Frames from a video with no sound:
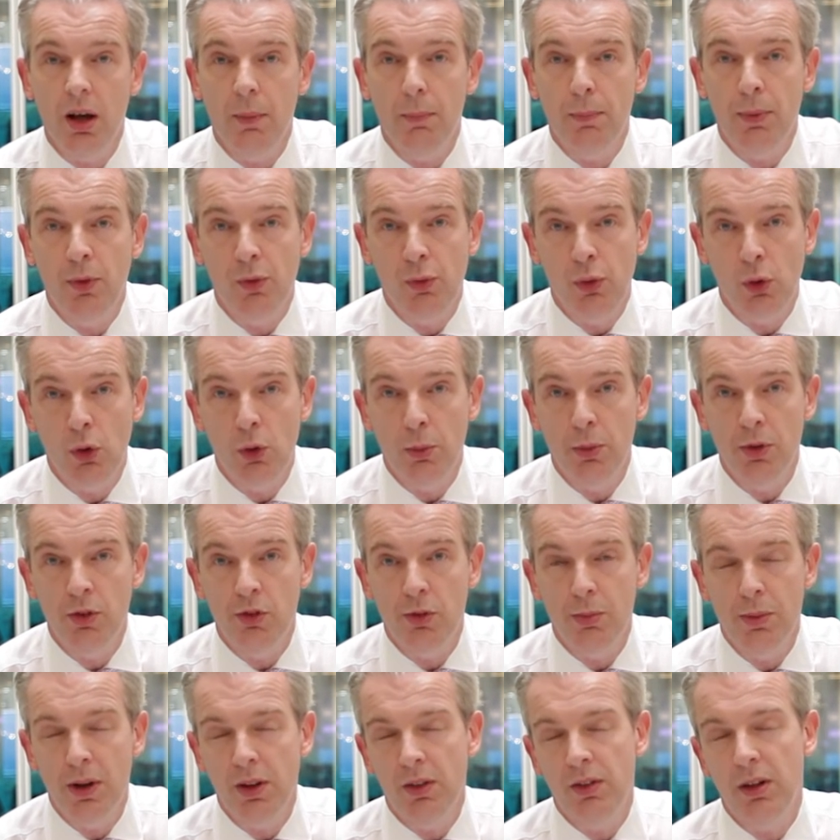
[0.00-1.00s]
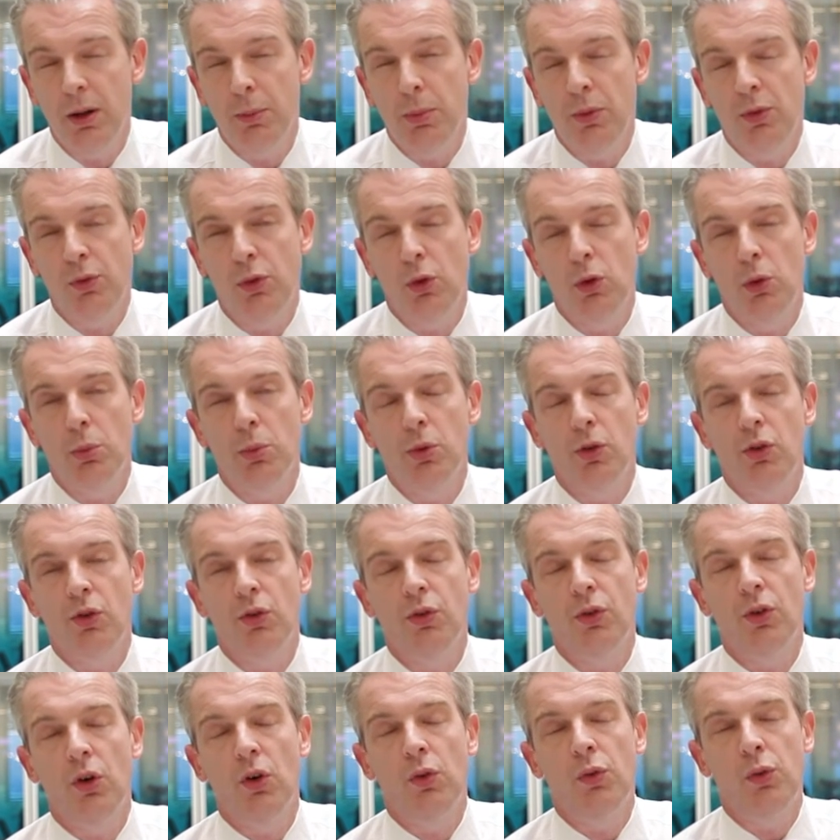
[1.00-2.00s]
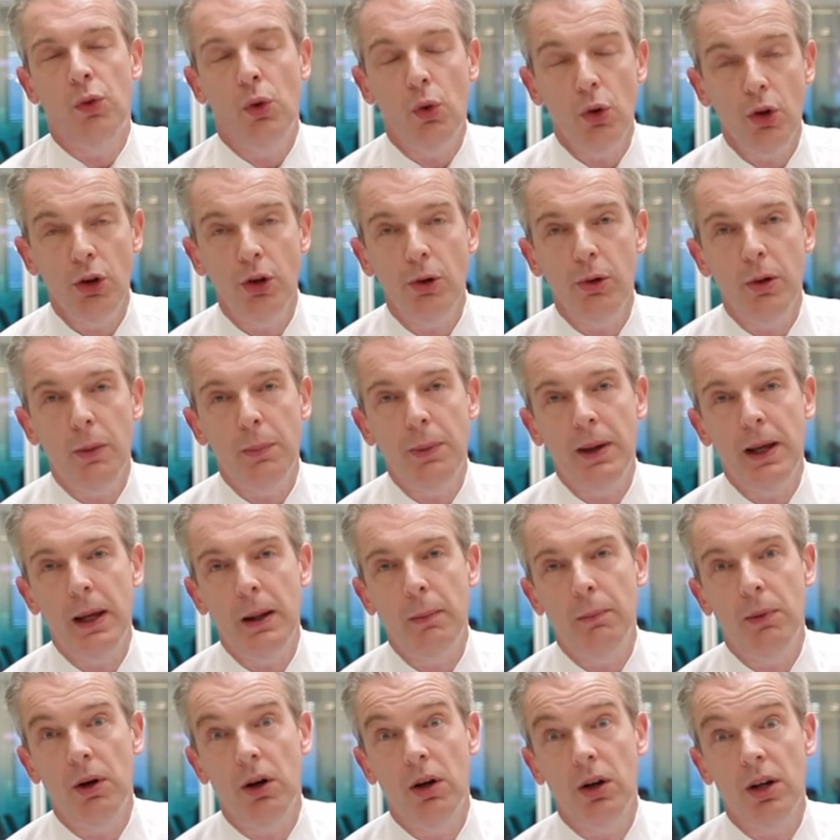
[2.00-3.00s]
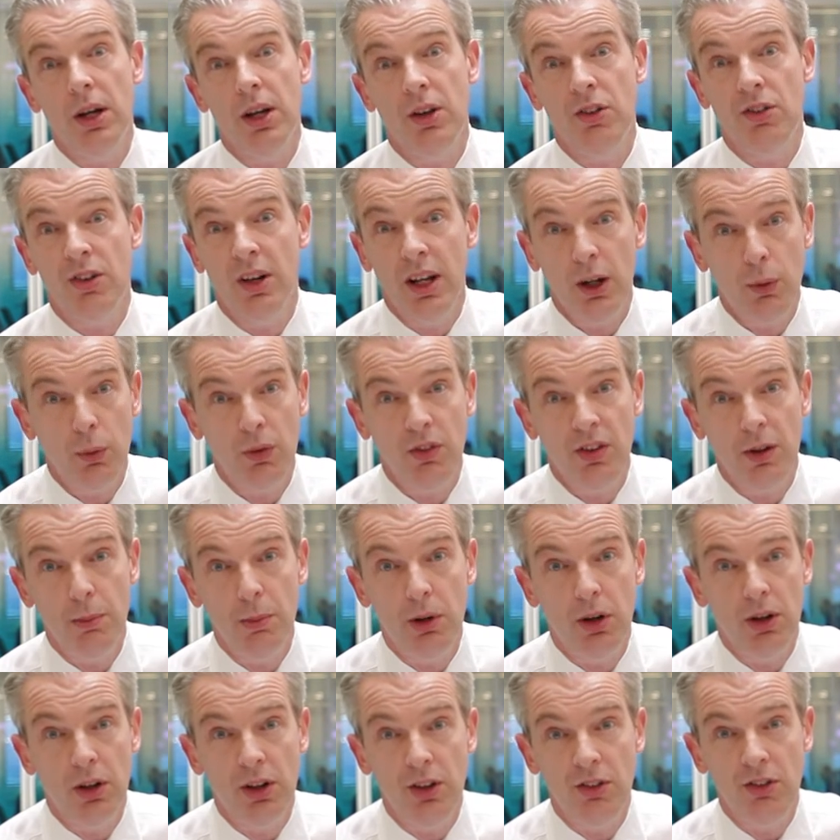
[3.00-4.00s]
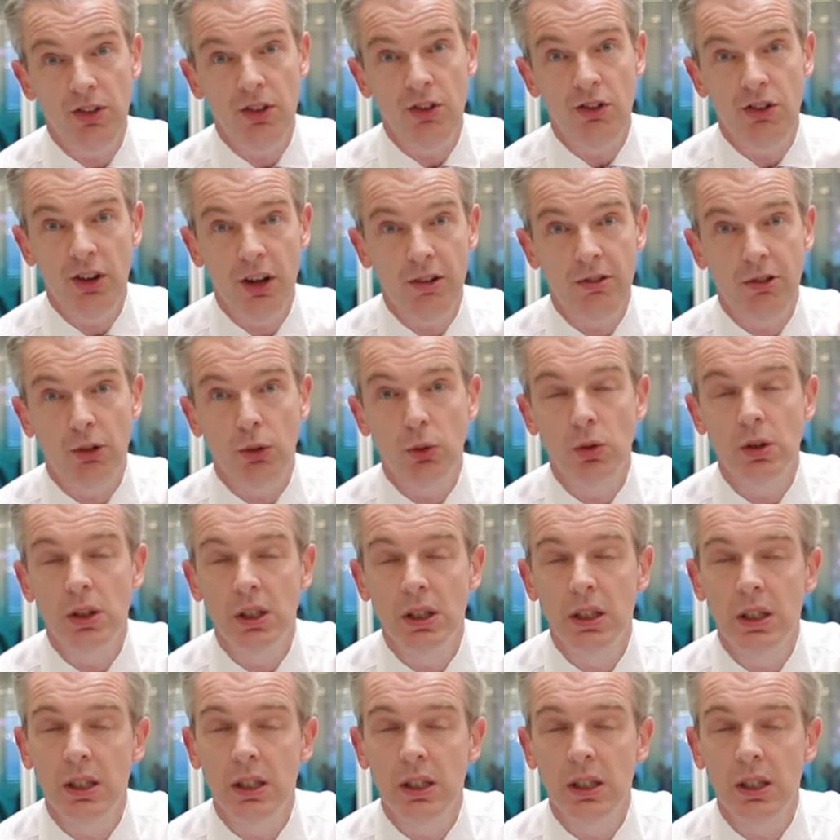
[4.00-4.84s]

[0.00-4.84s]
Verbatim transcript: performance, monthly performance for, for European markets and equity markets in general